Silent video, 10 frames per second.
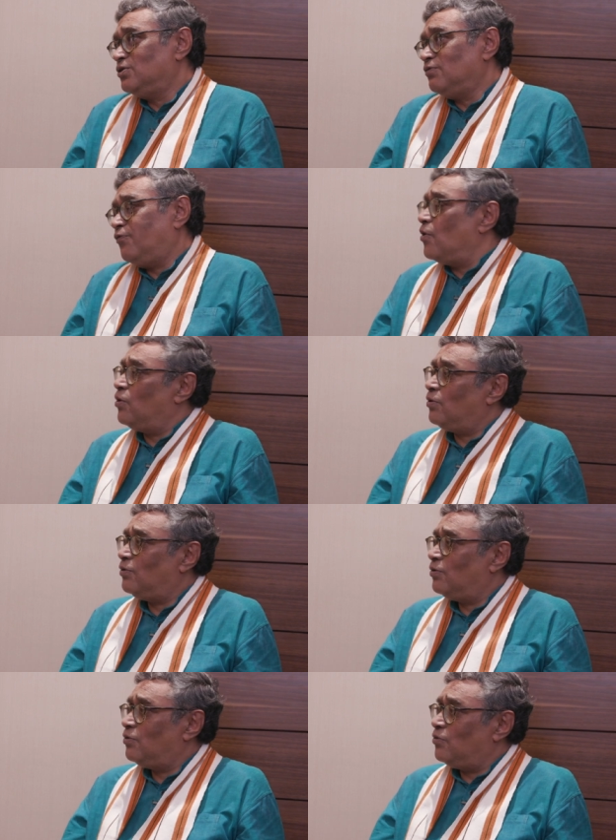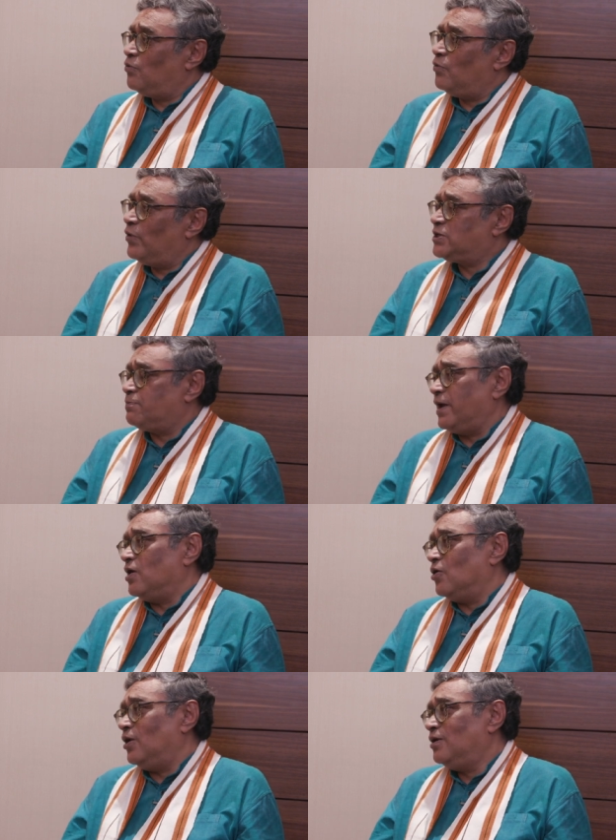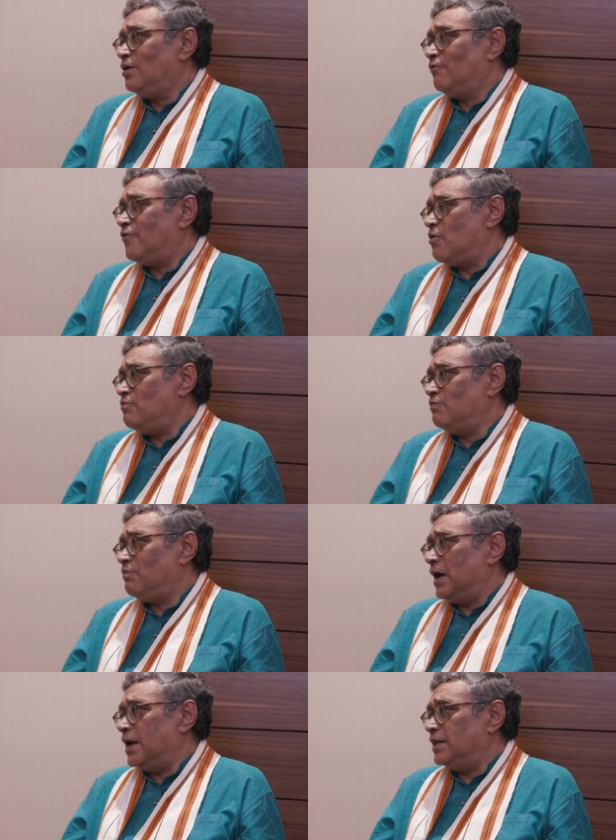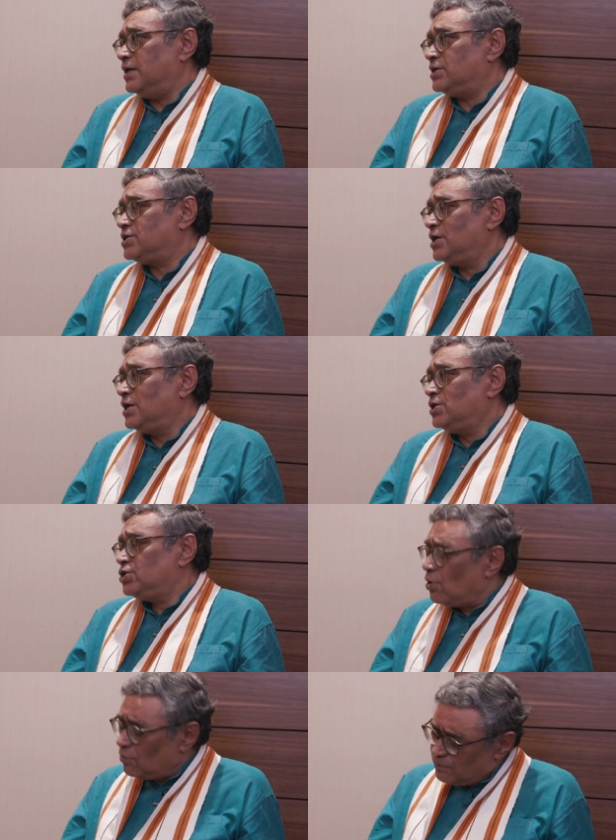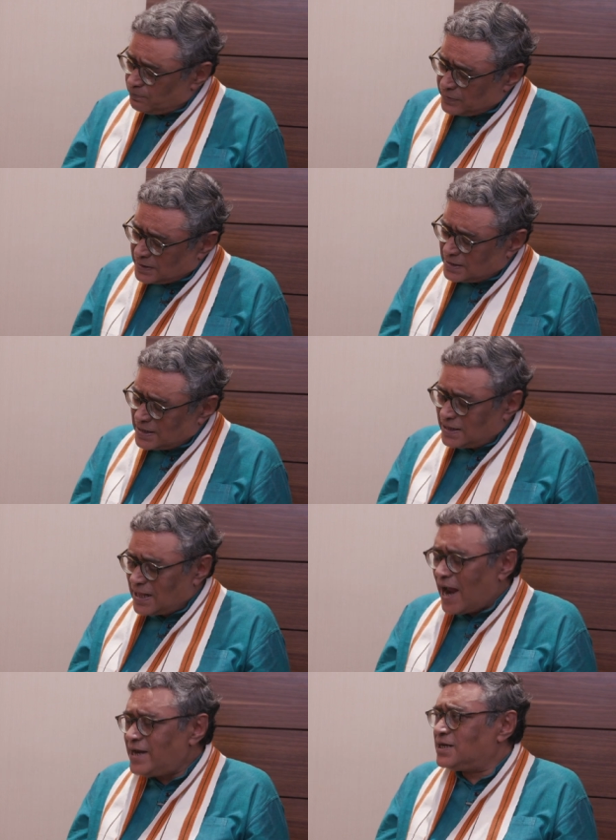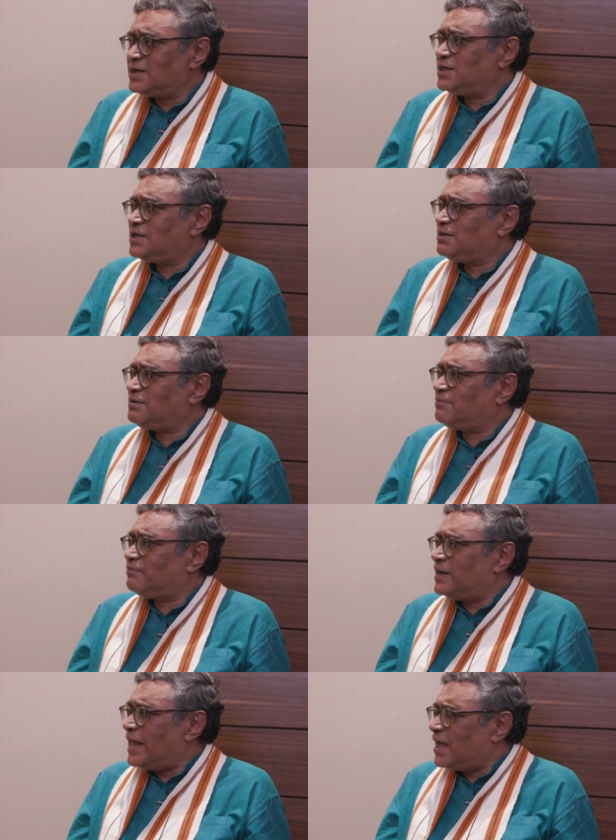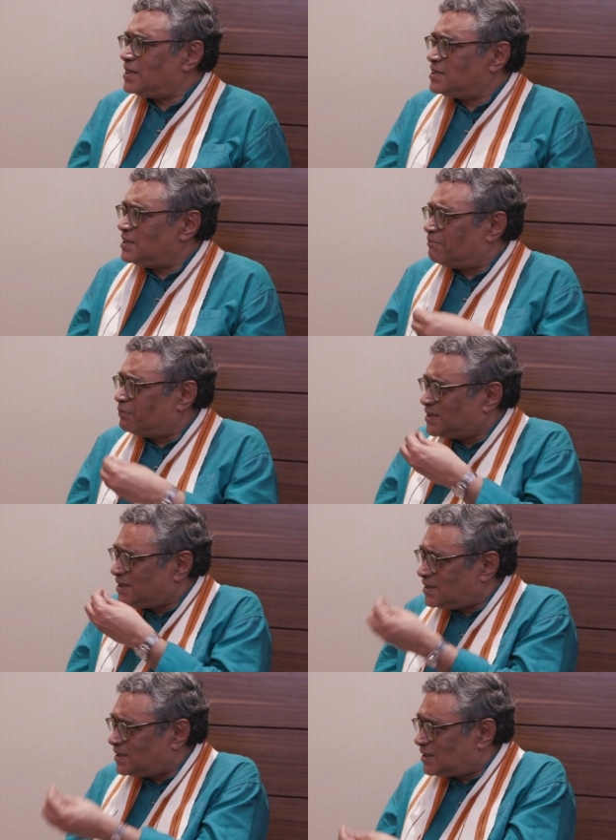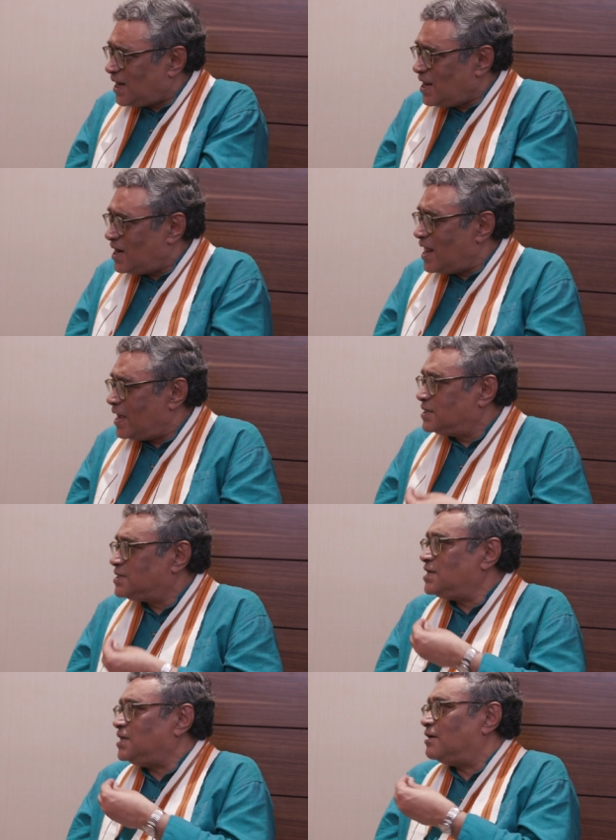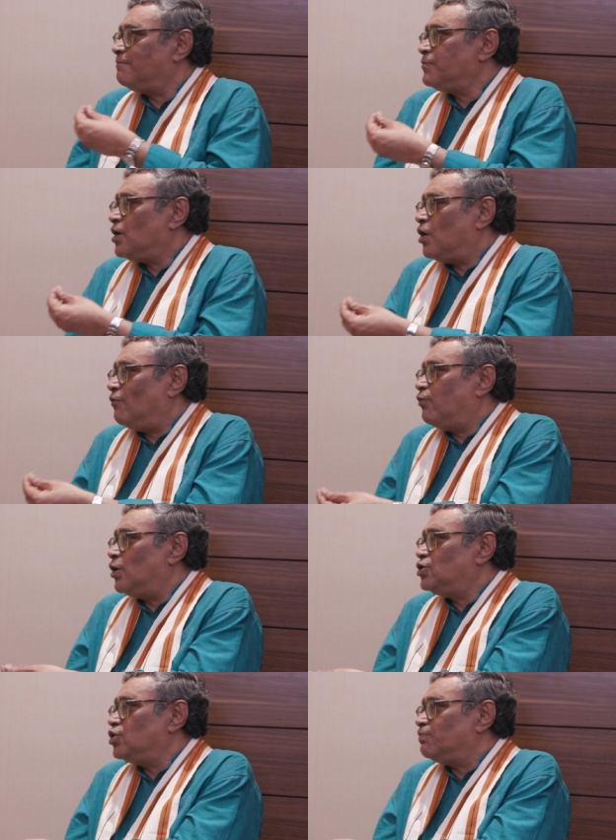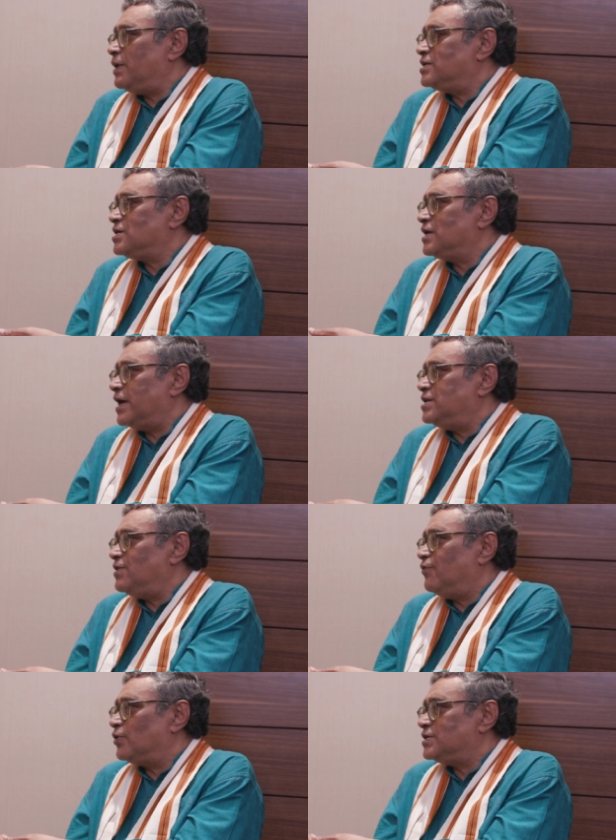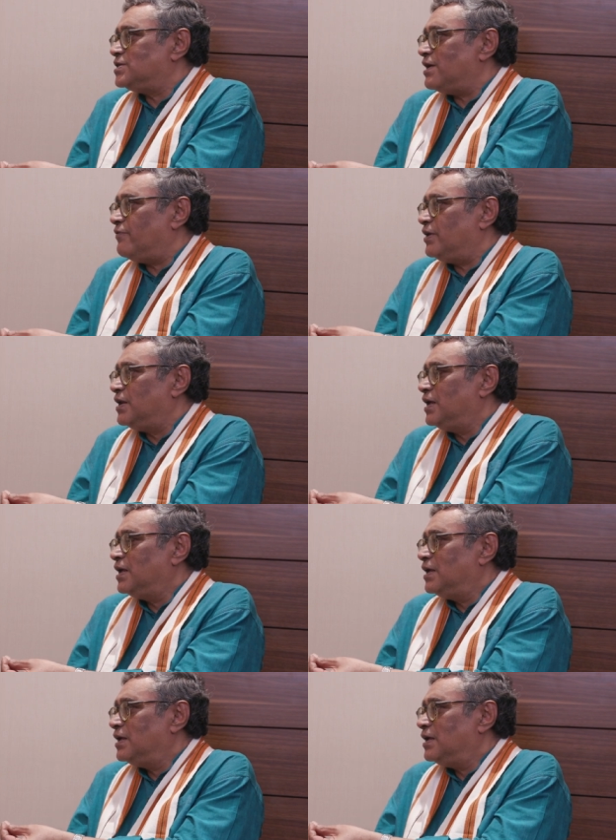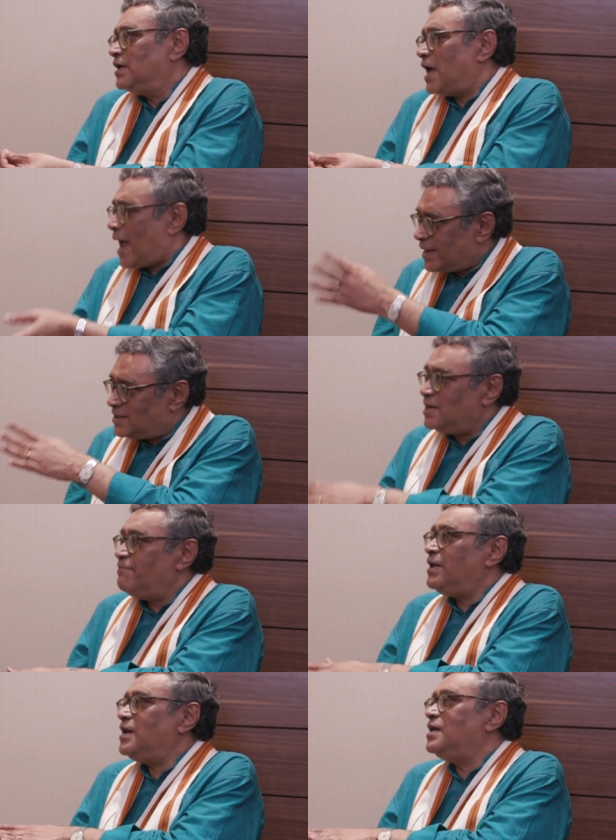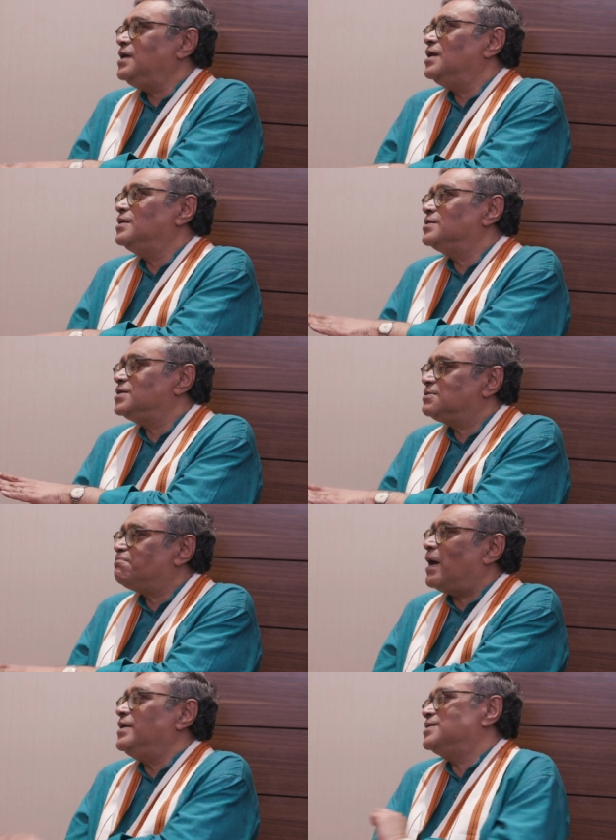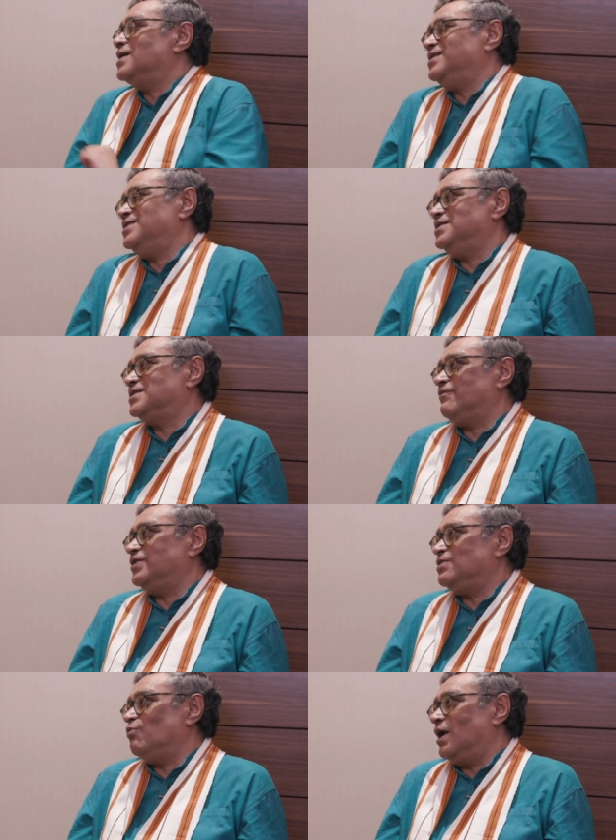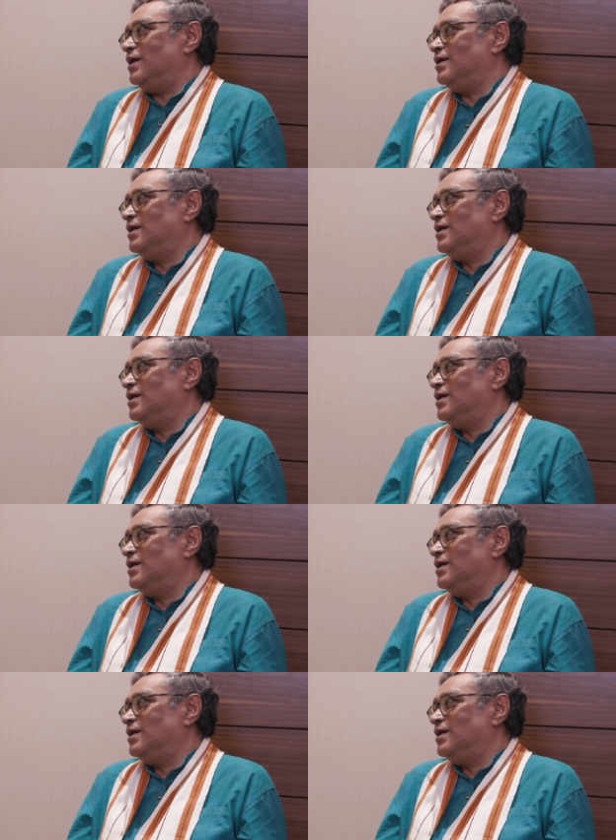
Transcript: for West Bengal from Bangladesh. So that legacy, the persisting legacy of what took place in 1947, hasn't been healed despite 1971